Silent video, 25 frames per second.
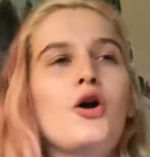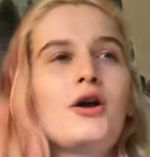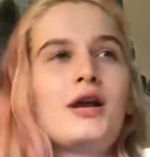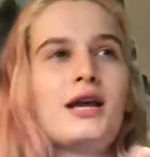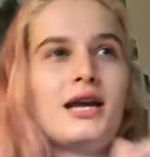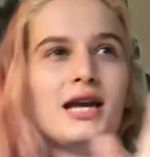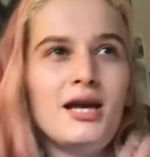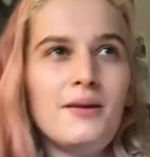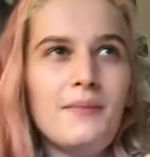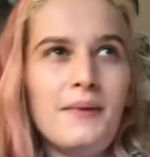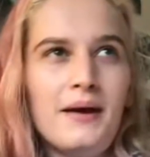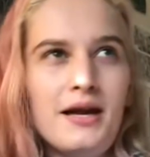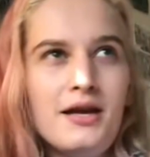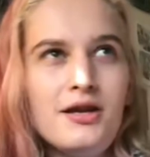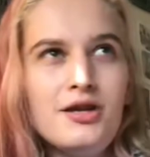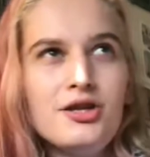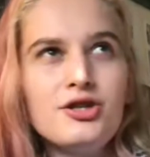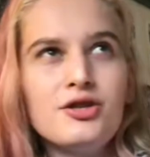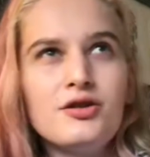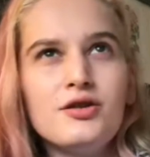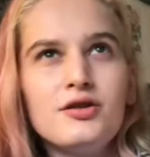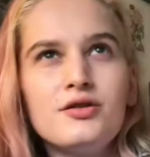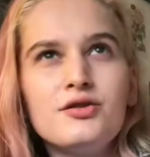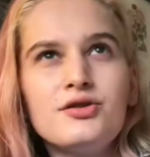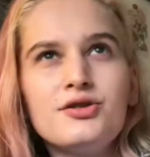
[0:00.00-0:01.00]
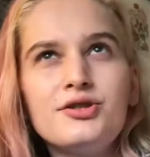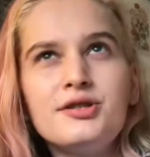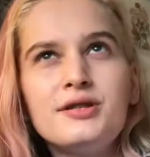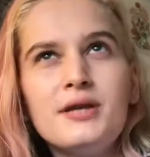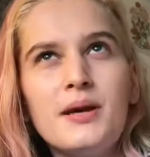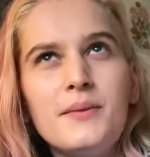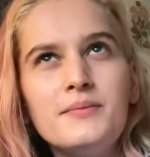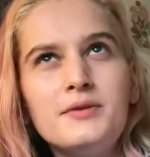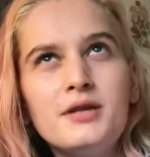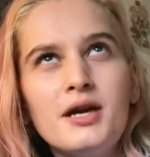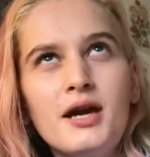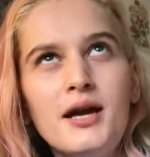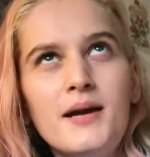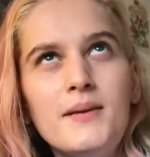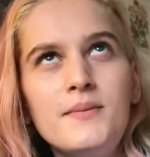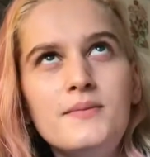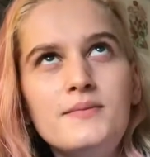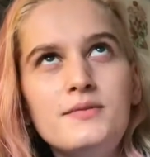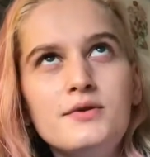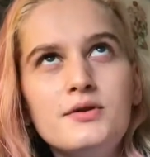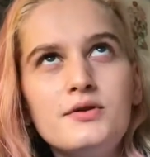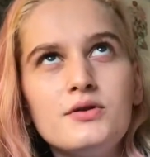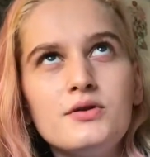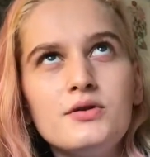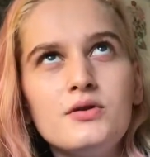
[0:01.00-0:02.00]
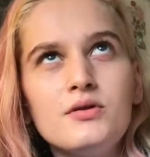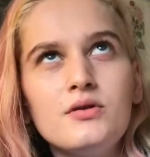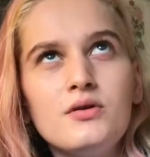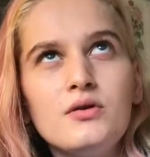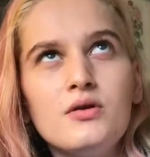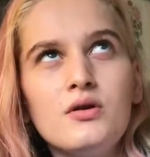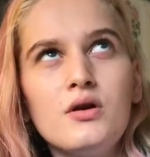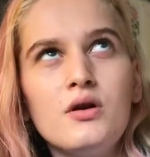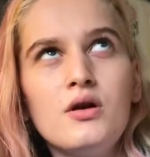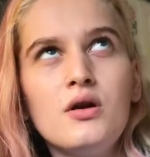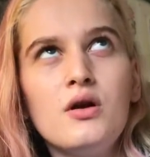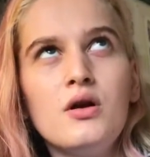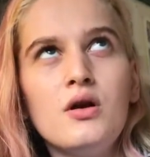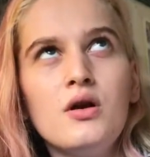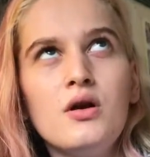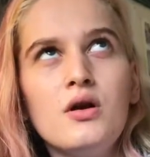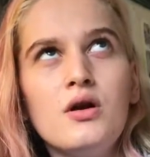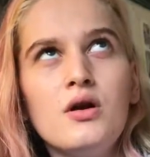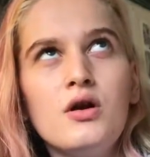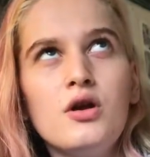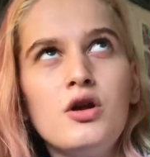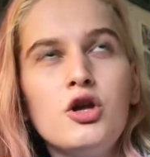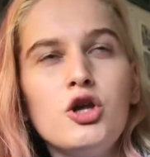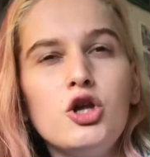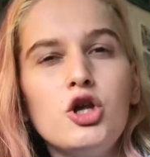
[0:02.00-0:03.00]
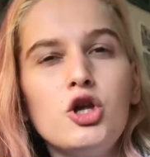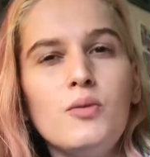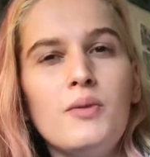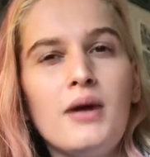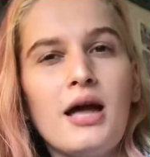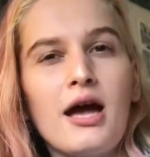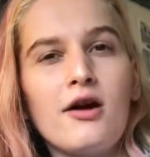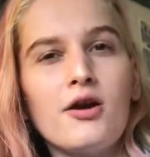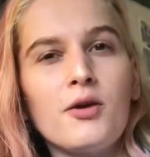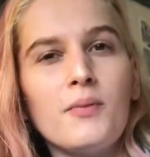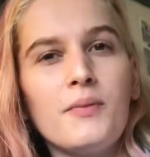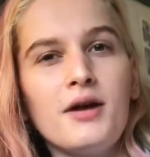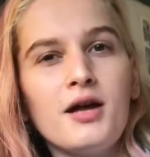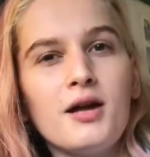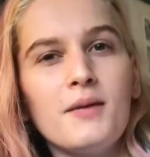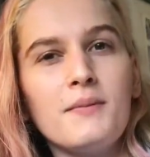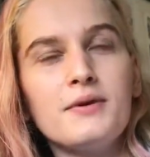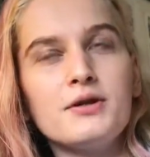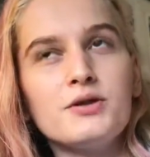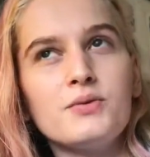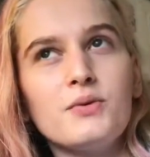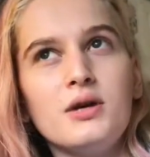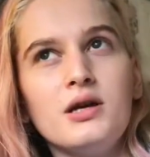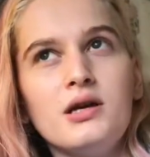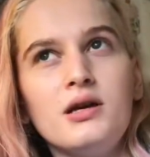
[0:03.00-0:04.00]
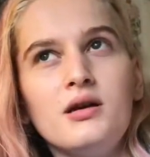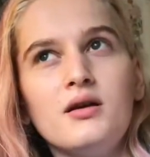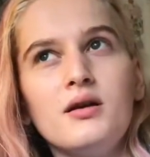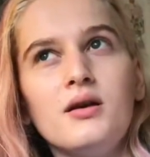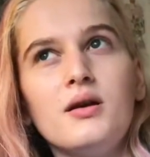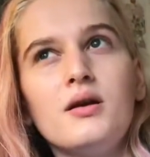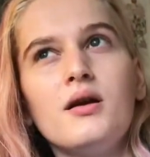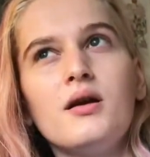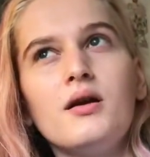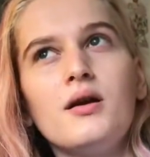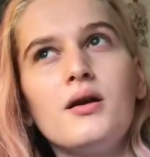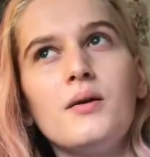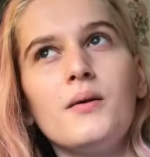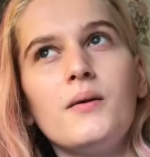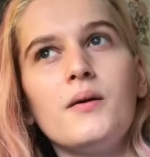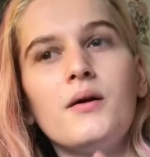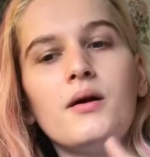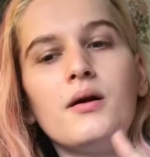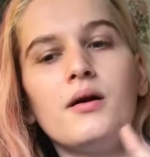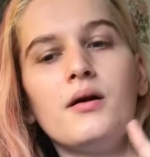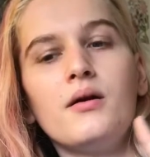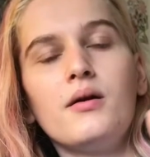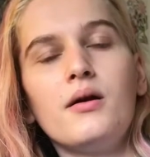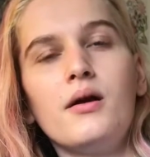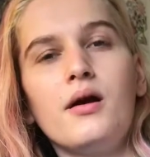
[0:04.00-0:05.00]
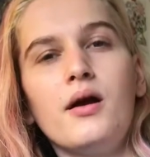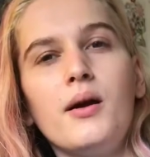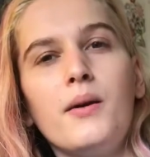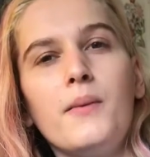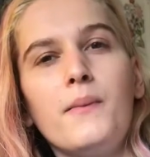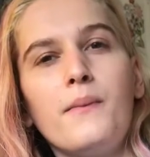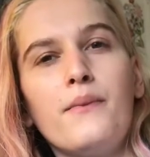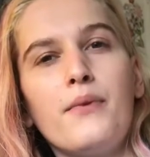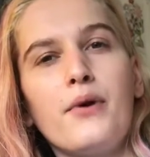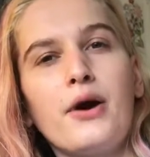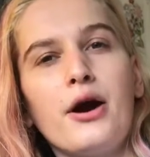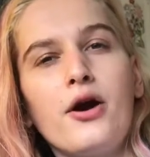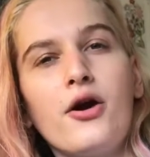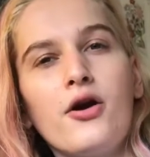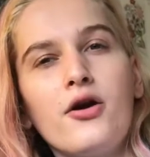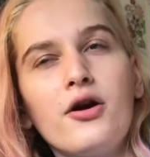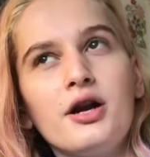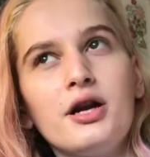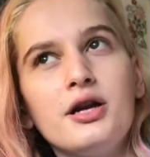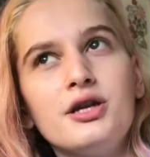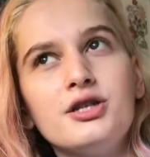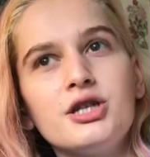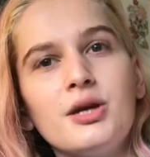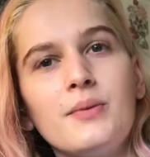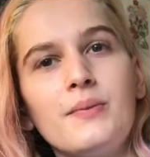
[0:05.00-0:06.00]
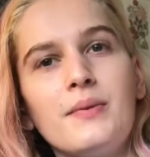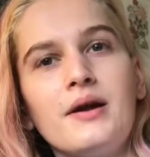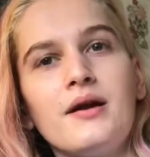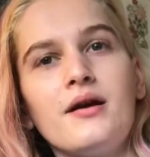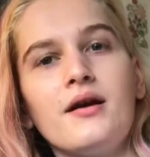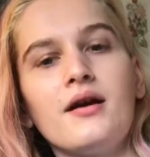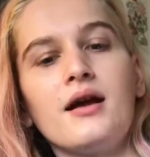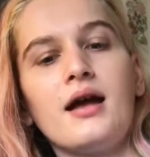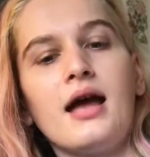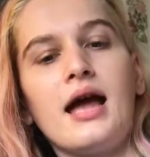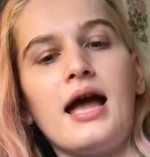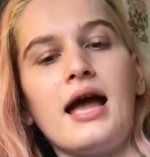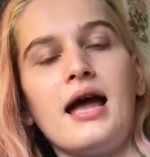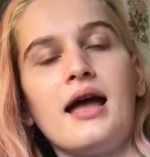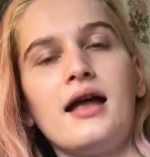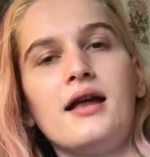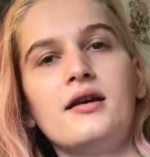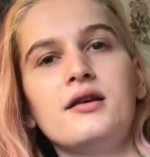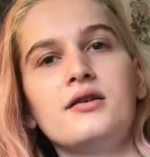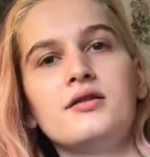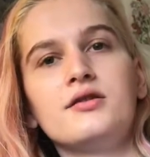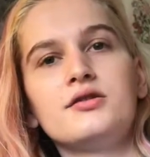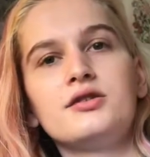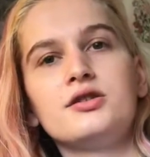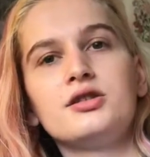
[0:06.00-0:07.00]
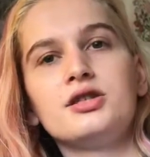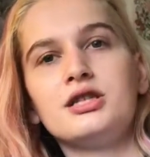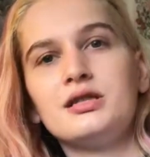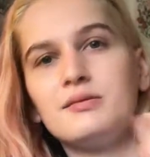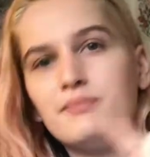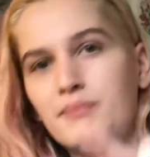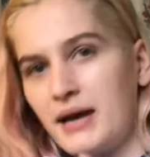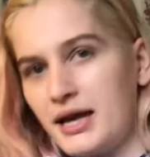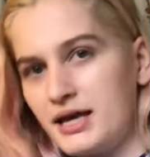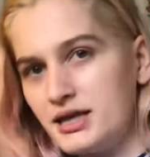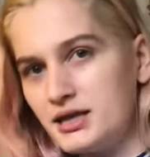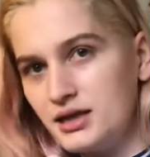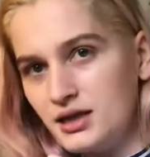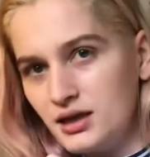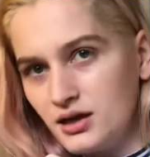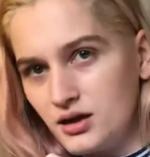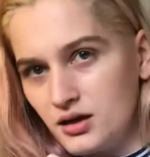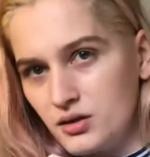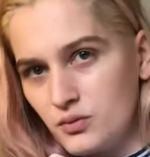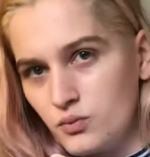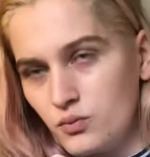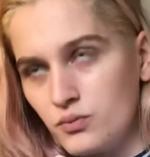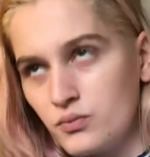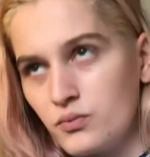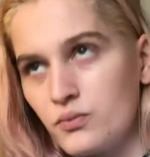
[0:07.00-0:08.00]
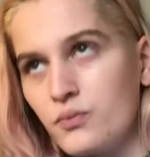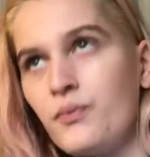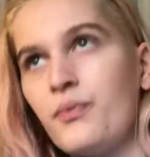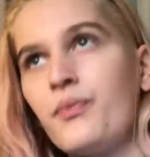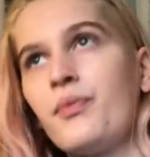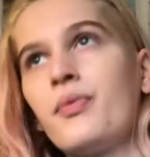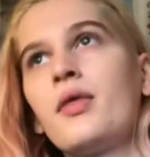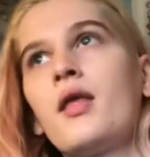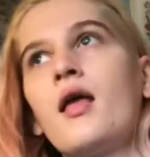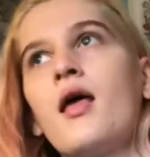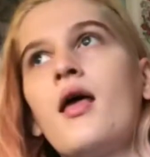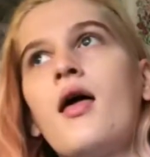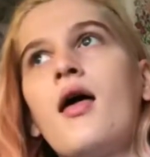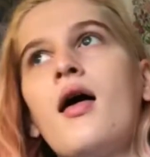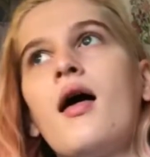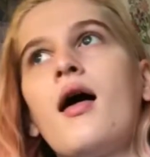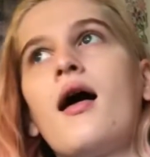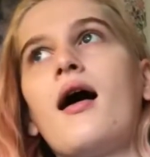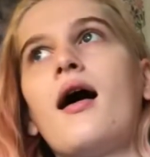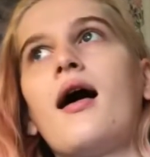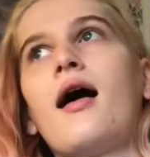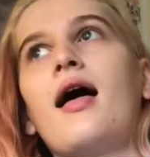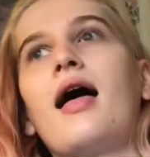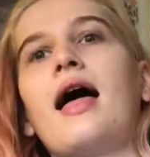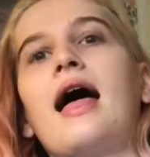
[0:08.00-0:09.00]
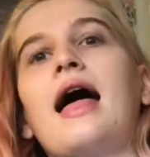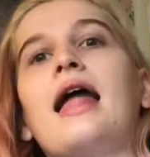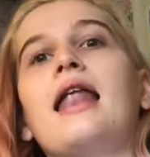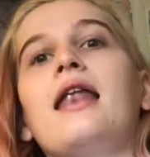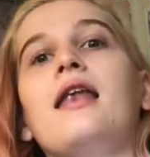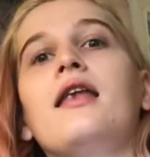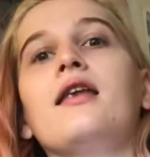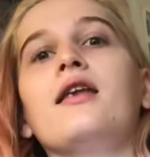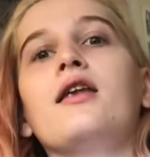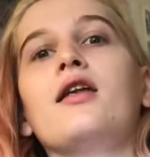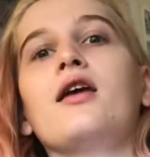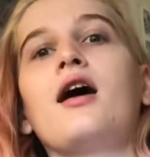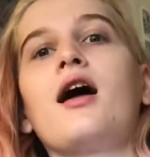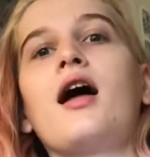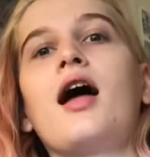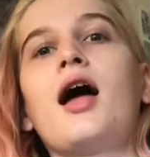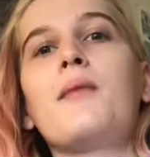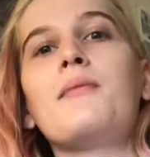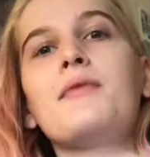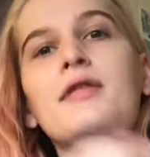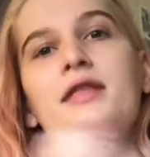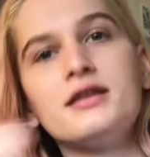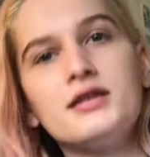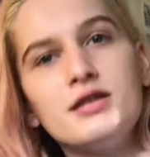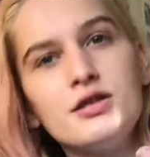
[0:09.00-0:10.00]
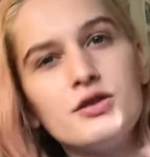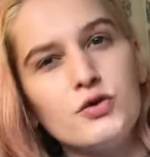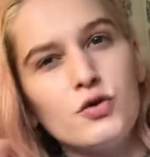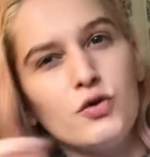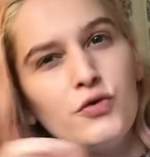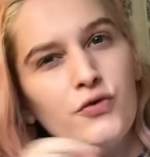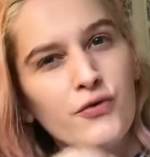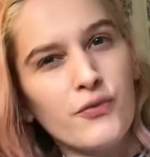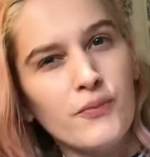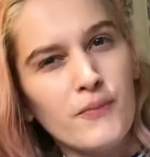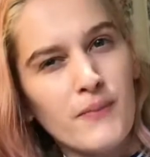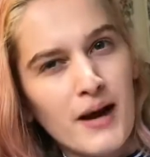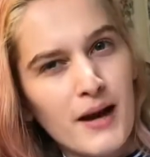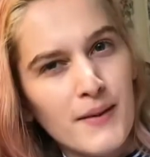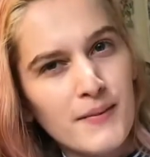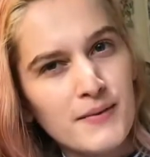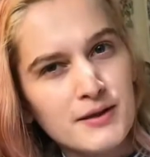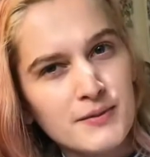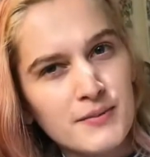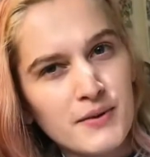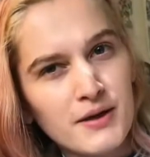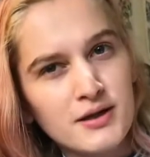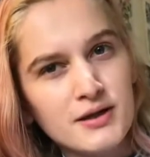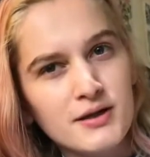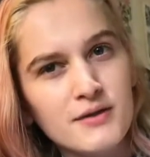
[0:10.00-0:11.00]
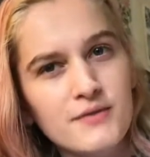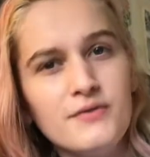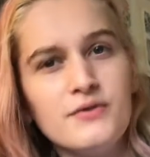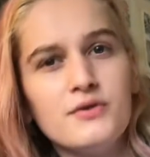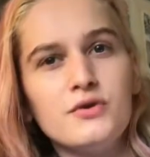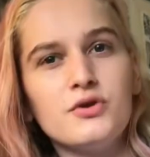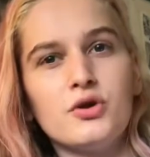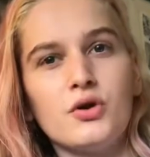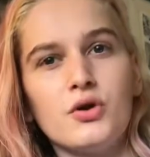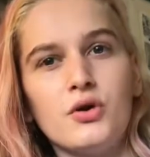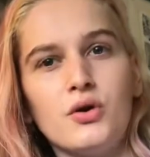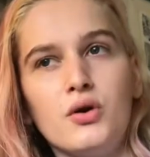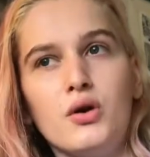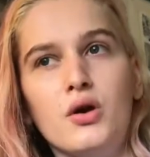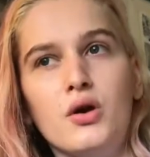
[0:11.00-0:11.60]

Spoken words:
eBay, sometimes you'll be able to pick between priority shipping and just basic. And I mean, this is all from my perspective, so